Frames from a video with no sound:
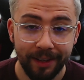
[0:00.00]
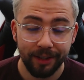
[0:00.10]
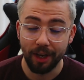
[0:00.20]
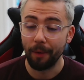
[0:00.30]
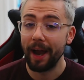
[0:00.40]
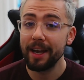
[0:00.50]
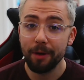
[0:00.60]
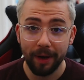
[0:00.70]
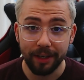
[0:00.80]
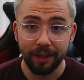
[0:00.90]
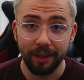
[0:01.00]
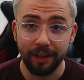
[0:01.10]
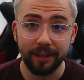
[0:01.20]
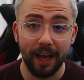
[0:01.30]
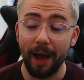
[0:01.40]
So any
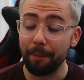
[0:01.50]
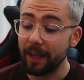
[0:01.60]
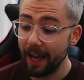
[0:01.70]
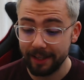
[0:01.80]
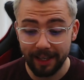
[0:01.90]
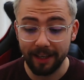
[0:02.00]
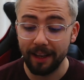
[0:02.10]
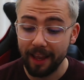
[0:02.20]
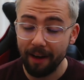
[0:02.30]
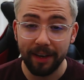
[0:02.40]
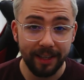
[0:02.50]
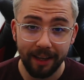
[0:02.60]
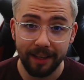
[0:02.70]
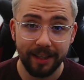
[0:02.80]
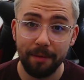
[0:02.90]
questions, I'm guessing they're
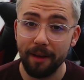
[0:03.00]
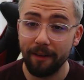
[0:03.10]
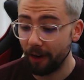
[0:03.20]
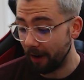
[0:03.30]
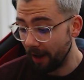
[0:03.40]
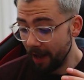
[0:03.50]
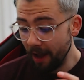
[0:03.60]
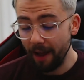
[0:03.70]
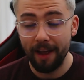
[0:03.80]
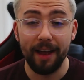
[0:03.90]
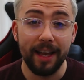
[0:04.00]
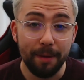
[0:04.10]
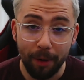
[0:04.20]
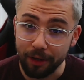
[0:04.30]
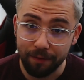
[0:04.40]
exactly the same. You've got
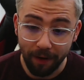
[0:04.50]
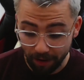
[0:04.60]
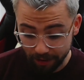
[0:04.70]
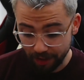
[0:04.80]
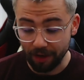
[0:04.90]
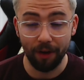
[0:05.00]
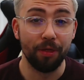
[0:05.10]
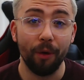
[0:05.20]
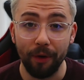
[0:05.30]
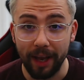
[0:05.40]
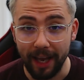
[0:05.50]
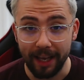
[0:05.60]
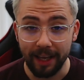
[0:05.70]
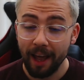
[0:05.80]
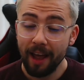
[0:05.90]
EPOS Vox, you've got
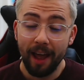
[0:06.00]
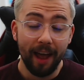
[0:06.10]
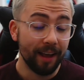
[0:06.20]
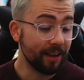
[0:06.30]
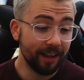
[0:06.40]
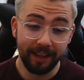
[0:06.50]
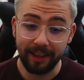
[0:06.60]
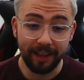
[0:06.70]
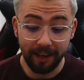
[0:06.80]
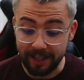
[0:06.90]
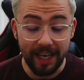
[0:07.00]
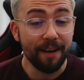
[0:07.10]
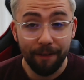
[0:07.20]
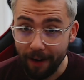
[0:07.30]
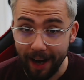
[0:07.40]
Nutty,
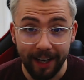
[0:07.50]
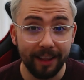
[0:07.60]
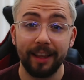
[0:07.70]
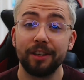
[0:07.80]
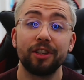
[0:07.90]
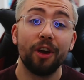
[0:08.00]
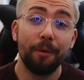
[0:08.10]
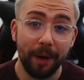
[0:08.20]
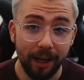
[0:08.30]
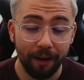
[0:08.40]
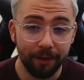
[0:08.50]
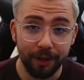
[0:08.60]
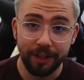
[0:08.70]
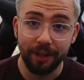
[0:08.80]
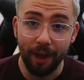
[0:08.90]
Defrag, there's so many of
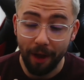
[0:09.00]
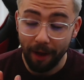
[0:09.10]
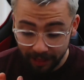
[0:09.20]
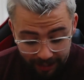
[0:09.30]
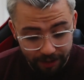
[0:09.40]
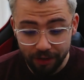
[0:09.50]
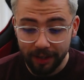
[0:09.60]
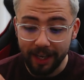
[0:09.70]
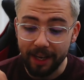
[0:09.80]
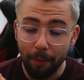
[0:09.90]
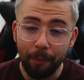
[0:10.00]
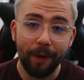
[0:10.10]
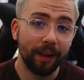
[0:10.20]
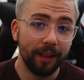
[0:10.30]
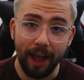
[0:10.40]
us that literally
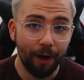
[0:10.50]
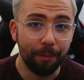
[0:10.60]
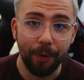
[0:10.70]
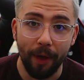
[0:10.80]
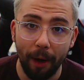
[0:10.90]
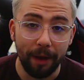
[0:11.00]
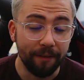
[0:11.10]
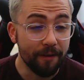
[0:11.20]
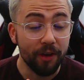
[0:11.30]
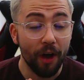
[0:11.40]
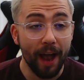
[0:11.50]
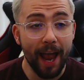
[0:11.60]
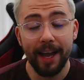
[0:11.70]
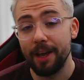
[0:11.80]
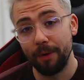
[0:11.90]
will help you out if you've got
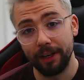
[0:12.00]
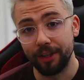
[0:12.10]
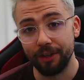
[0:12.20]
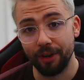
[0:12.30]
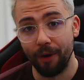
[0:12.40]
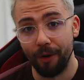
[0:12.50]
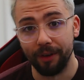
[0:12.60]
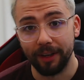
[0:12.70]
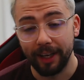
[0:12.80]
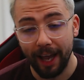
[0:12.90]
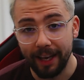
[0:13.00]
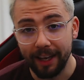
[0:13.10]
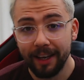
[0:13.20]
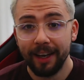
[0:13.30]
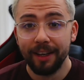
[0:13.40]
any questions at all,
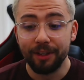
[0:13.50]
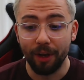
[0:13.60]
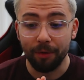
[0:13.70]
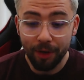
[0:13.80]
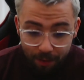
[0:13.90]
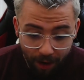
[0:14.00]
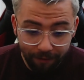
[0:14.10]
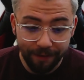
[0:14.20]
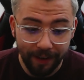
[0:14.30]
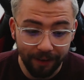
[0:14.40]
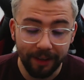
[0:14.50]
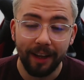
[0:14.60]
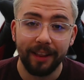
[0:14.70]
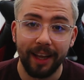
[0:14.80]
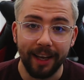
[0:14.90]
okay? So do not
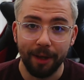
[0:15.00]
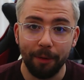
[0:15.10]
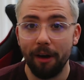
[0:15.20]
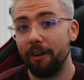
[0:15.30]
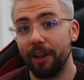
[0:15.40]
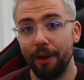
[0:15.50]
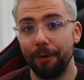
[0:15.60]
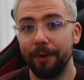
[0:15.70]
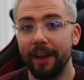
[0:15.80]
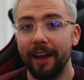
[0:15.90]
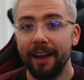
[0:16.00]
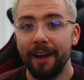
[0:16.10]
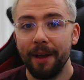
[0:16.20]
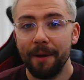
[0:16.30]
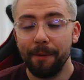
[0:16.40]
feel like you are alone.
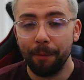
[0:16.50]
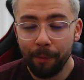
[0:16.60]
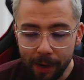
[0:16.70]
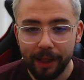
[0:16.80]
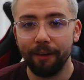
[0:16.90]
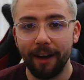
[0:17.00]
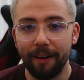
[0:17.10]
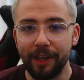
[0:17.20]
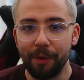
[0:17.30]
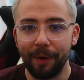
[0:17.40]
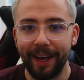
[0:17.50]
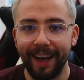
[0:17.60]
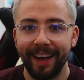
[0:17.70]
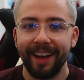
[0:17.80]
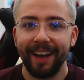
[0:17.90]
We love having you
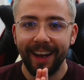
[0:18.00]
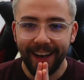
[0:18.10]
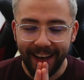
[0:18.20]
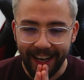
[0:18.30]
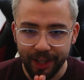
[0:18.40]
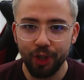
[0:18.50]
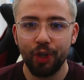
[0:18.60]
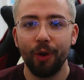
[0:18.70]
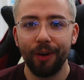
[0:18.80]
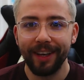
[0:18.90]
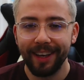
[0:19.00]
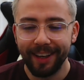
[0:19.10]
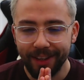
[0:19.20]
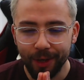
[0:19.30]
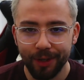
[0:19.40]
here.
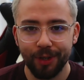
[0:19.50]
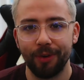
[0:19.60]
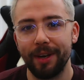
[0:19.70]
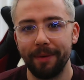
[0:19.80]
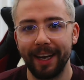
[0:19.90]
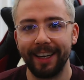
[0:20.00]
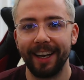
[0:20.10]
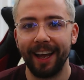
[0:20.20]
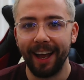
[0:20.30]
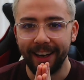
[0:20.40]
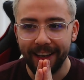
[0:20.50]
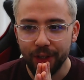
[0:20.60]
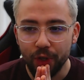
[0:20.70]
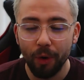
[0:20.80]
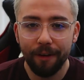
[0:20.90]
Enjoy your streaming and
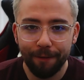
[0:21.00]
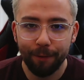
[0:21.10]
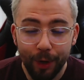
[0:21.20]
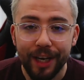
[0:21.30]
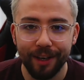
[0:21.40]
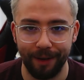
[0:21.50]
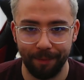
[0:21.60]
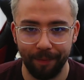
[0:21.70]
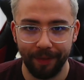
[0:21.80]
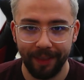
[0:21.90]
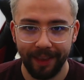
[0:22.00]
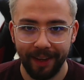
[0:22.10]
enjoy freedom.